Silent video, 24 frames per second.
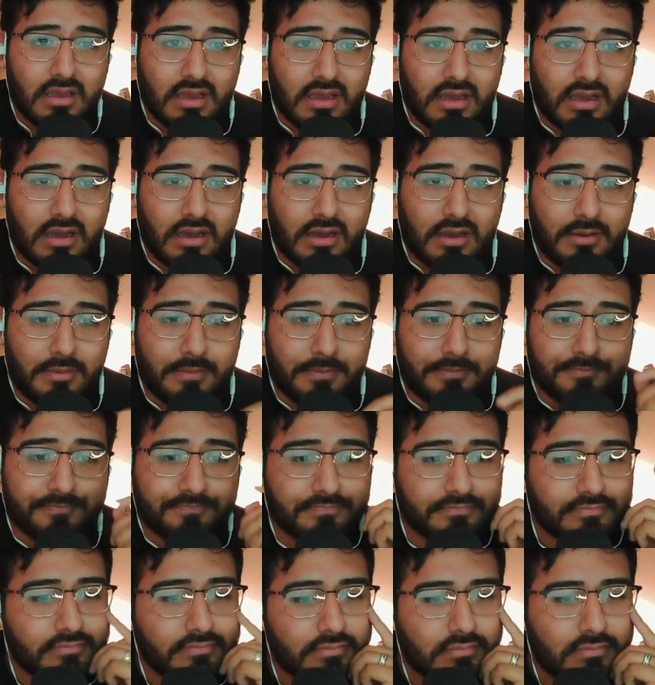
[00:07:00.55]
The
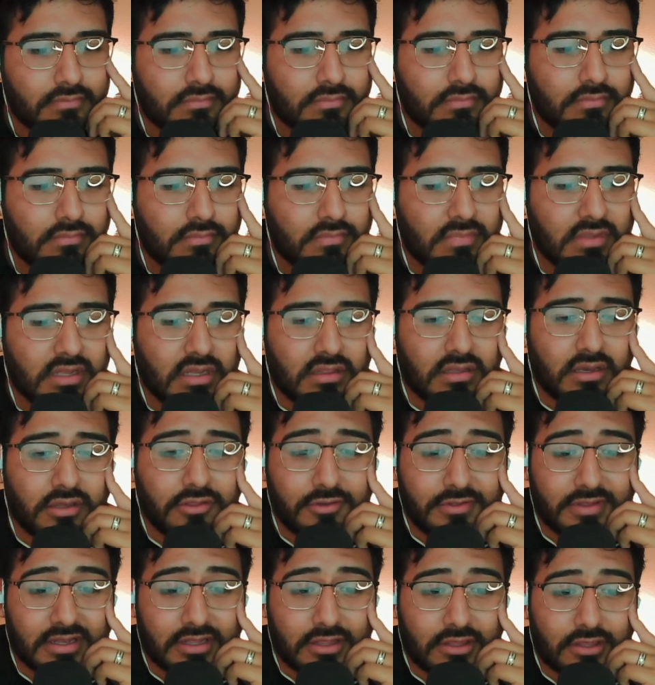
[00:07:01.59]
other
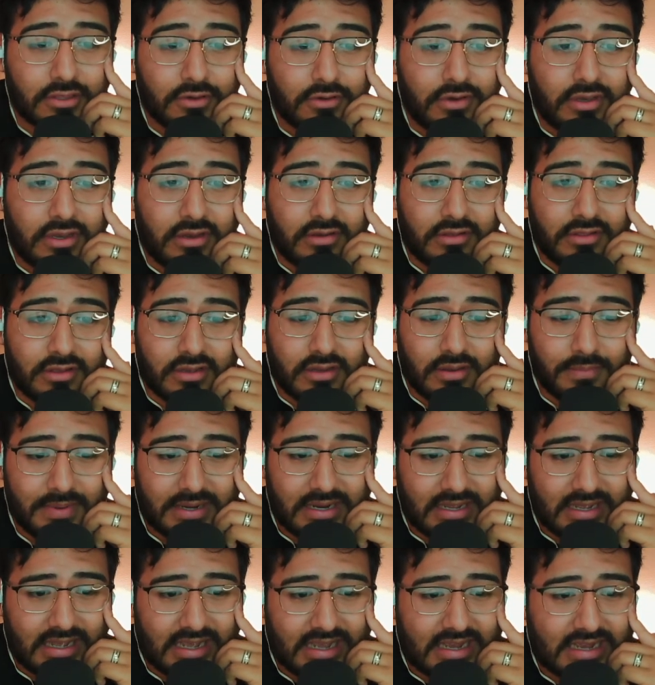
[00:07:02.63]
thing too here, the
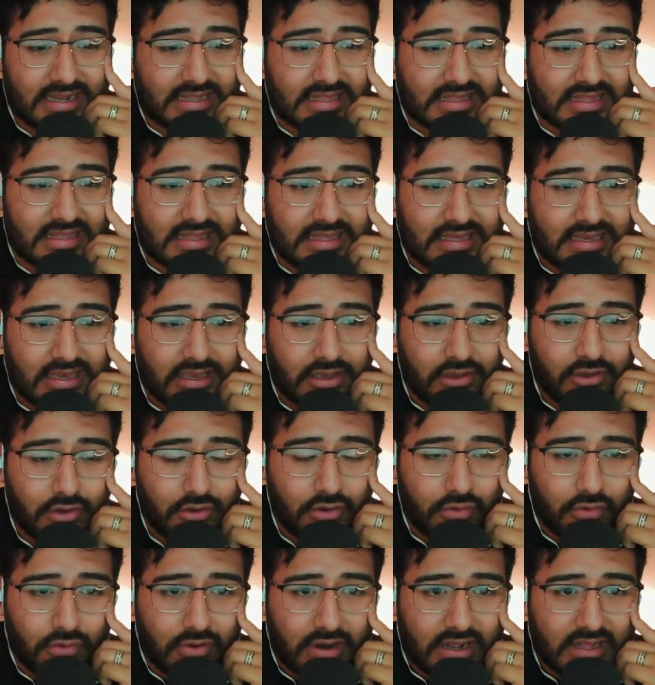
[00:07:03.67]
company Axe,
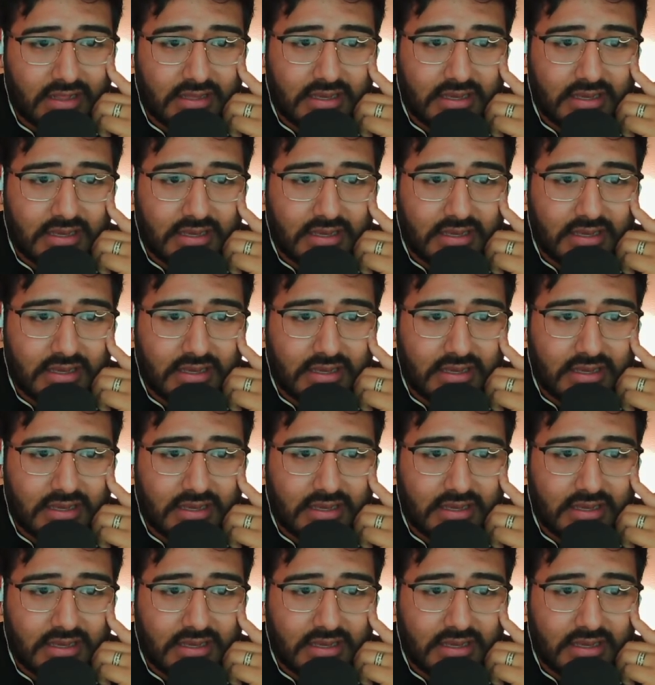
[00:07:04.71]
or at